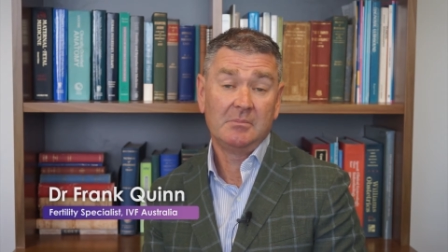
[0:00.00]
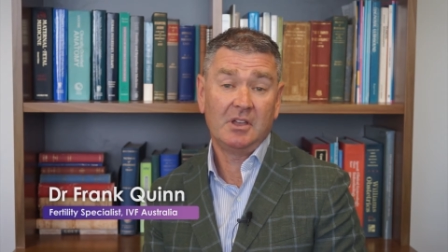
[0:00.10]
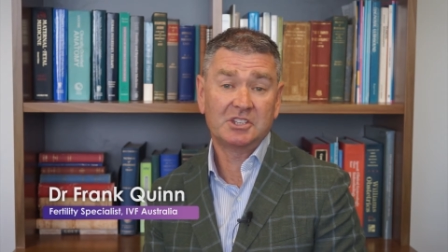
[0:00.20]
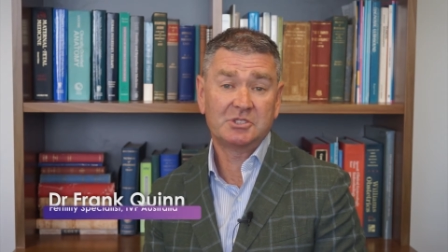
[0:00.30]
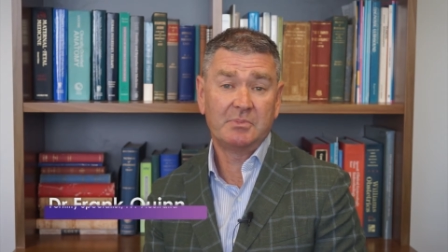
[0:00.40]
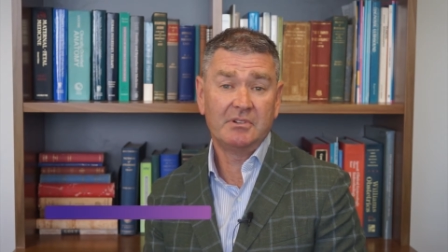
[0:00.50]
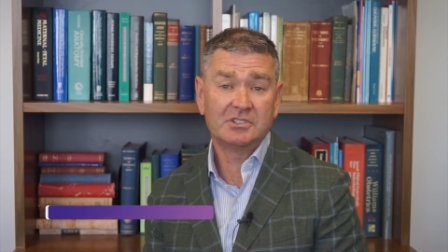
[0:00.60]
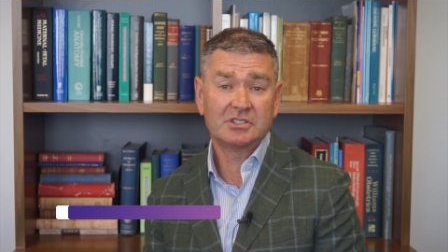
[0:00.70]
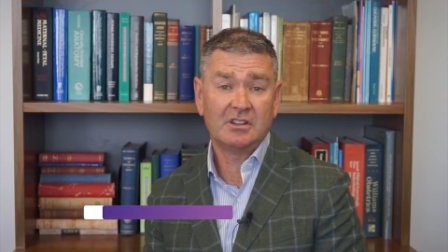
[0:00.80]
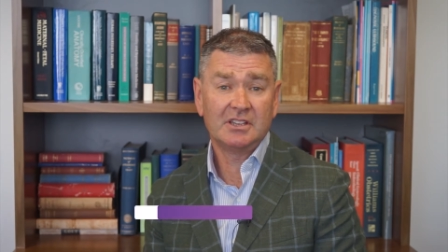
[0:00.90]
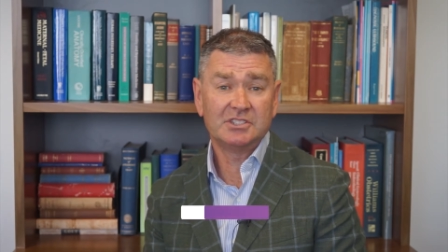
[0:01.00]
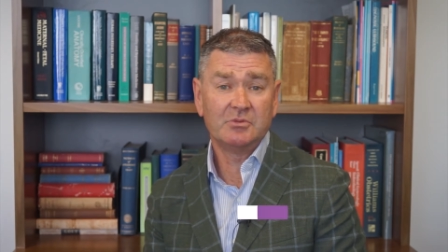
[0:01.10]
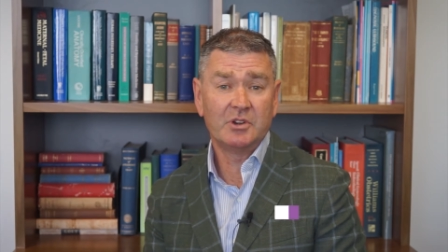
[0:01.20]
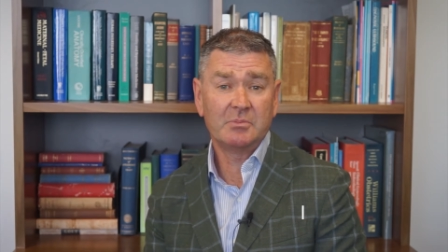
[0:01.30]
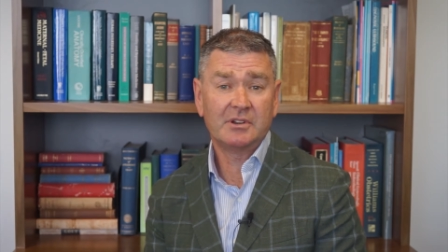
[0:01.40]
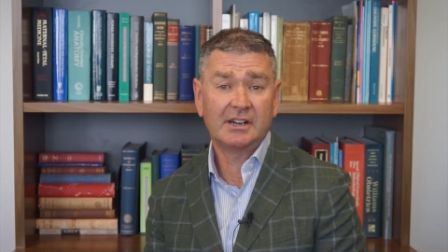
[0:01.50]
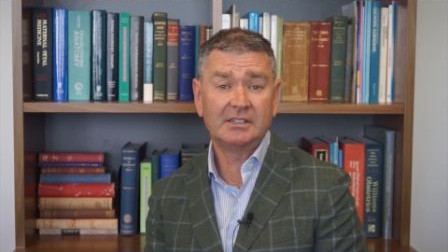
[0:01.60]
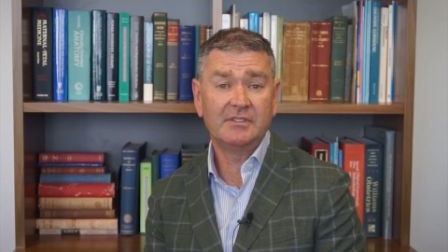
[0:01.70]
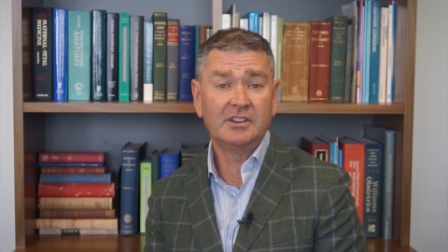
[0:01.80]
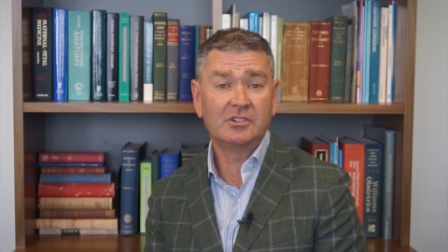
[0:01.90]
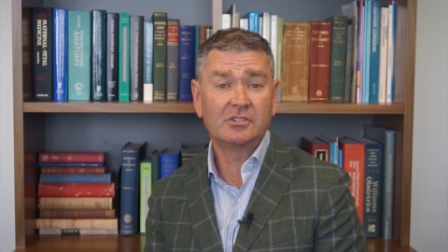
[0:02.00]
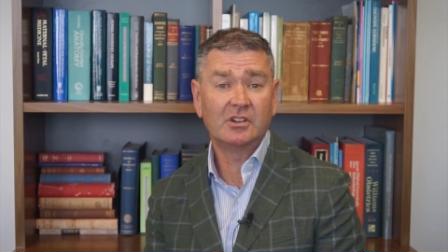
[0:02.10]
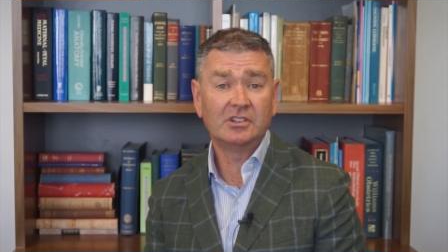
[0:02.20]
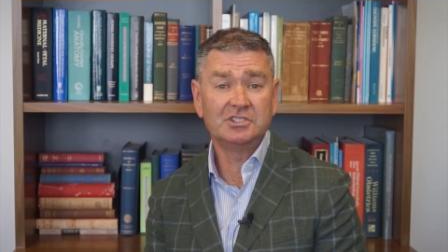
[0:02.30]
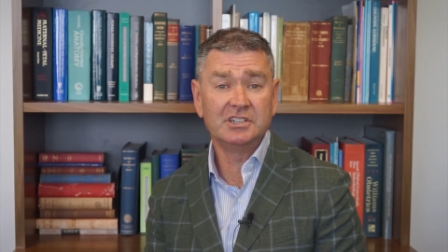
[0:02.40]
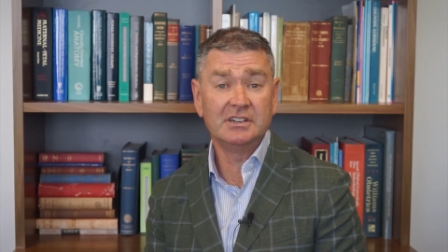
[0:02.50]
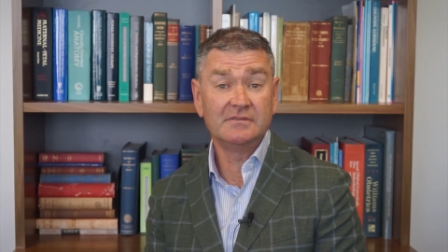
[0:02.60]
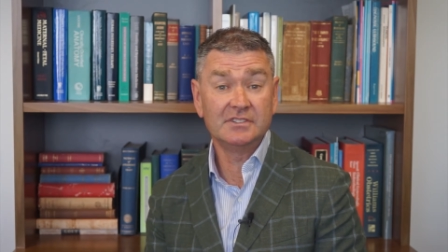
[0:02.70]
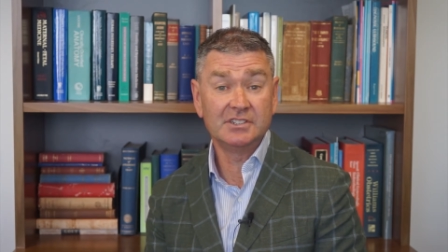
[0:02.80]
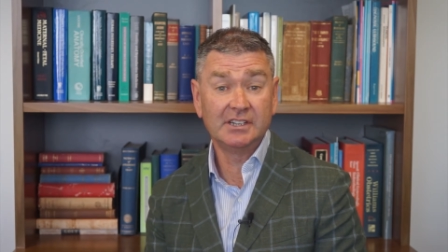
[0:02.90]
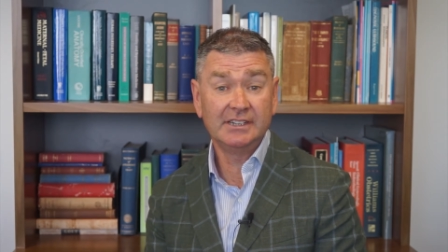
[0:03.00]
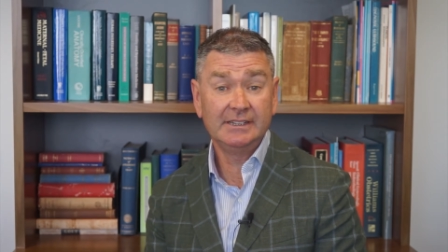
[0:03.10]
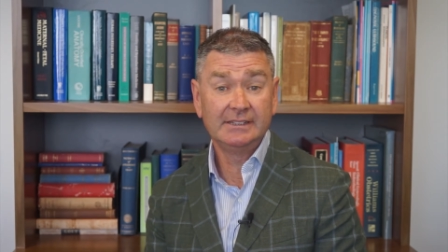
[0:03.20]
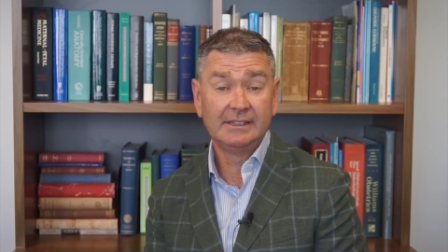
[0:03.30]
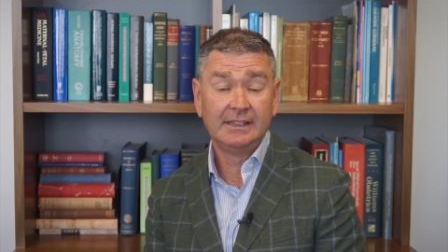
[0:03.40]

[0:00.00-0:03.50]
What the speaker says: My experience lies in reproductive endocrinology and infertility,